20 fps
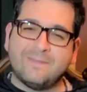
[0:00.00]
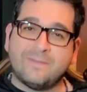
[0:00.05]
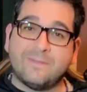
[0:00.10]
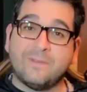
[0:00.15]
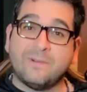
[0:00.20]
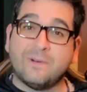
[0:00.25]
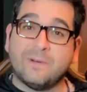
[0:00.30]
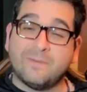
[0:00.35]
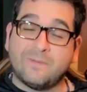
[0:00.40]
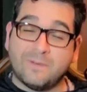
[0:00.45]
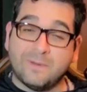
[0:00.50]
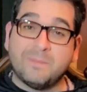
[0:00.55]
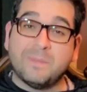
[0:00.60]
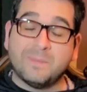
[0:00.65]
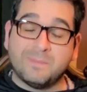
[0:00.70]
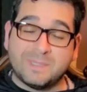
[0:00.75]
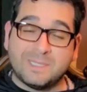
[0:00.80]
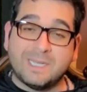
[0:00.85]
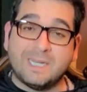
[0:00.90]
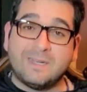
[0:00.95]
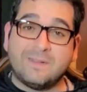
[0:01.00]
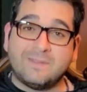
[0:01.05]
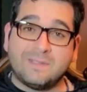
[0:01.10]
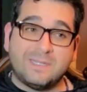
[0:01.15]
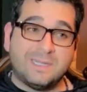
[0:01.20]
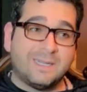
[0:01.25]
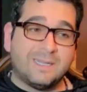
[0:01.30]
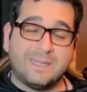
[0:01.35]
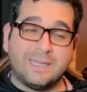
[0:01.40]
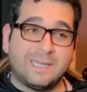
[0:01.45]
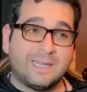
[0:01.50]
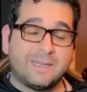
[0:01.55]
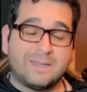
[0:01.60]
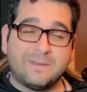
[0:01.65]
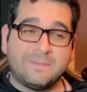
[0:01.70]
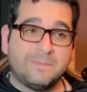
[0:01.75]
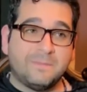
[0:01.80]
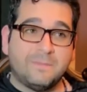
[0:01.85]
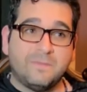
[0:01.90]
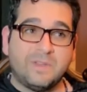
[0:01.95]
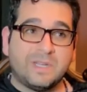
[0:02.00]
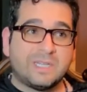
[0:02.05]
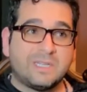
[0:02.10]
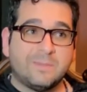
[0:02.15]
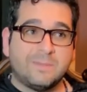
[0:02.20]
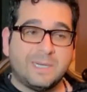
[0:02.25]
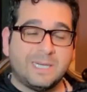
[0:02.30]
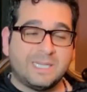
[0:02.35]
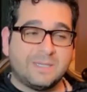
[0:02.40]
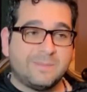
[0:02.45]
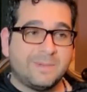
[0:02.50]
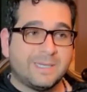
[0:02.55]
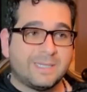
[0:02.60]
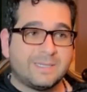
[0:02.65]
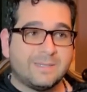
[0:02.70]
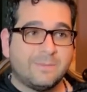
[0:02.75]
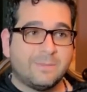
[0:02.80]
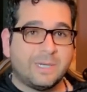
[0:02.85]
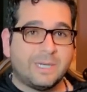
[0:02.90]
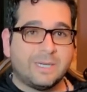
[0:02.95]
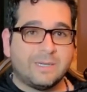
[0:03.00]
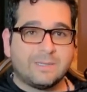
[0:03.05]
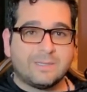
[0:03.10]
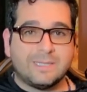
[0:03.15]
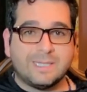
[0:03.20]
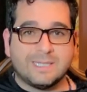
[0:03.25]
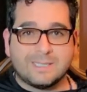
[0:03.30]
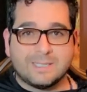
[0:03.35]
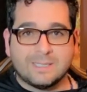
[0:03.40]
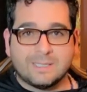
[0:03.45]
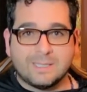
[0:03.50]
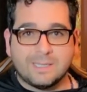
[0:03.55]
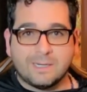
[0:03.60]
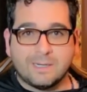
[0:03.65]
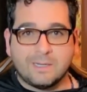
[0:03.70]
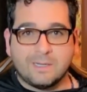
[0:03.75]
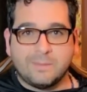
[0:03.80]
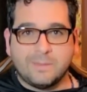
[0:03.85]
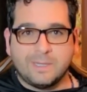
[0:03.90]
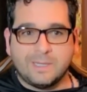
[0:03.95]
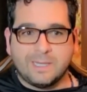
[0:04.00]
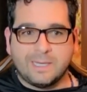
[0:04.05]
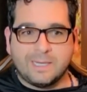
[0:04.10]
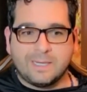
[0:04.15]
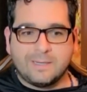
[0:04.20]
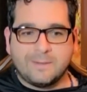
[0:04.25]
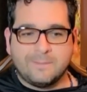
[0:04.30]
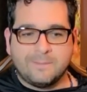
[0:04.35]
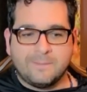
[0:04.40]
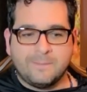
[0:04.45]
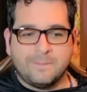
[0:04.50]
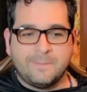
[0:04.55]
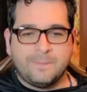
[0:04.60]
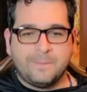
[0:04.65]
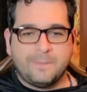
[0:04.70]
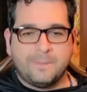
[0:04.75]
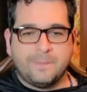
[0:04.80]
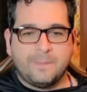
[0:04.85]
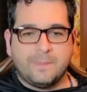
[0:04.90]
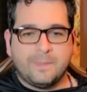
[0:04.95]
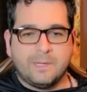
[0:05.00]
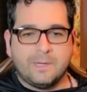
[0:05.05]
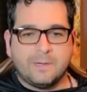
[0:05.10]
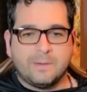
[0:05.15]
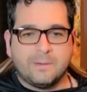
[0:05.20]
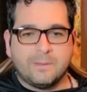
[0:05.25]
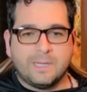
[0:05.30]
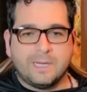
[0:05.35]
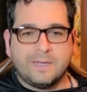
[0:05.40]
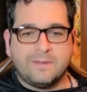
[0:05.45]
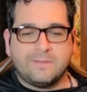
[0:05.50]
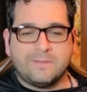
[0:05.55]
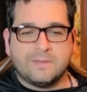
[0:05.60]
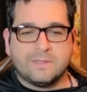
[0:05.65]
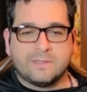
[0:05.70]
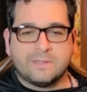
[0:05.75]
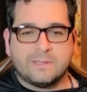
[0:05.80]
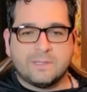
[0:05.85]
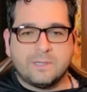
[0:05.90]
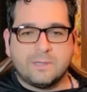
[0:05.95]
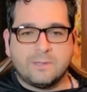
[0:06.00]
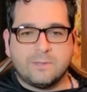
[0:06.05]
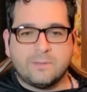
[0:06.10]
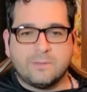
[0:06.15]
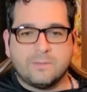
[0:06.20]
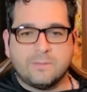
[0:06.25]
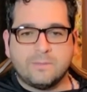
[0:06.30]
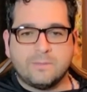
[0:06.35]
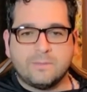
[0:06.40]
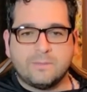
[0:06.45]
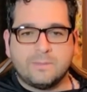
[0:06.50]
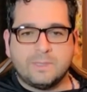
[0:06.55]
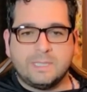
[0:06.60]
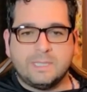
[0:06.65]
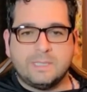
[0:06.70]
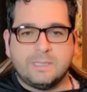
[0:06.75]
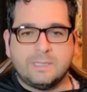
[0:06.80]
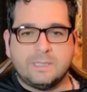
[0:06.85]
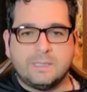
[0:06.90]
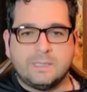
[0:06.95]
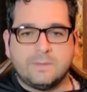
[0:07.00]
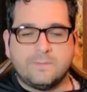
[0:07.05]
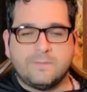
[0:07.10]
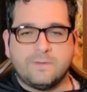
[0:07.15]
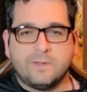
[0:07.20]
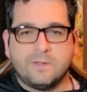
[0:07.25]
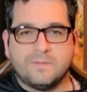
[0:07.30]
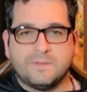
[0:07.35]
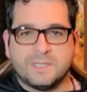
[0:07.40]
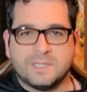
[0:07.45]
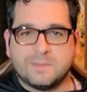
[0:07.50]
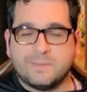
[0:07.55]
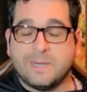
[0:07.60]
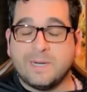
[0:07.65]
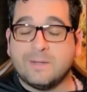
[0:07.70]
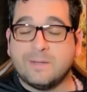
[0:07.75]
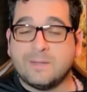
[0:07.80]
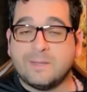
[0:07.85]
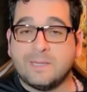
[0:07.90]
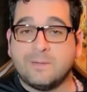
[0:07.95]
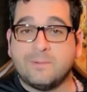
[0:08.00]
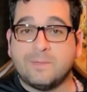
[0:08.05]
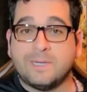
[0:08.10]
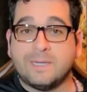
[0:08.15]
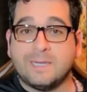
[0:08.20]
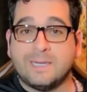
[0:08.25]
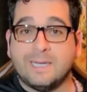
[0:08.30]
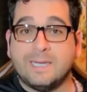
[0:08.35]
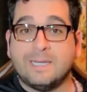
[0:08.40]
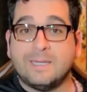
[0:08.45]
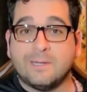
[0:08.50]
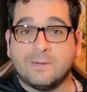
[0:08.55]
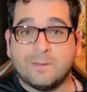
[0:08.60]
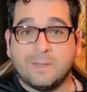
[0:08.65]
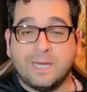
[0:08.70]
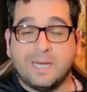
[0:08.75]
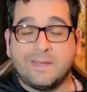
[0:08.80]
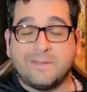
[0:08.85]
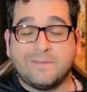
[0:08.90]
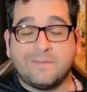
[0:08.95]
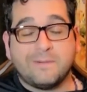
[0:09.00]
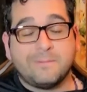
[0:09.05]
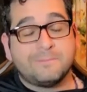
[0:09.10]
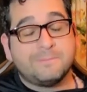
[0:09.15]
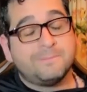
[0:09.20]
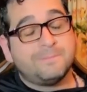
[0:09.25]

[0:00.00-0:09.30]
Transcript: from themselves, not like victimized by somebody else necessarily, but like their life is so full of despair that they want to end their life,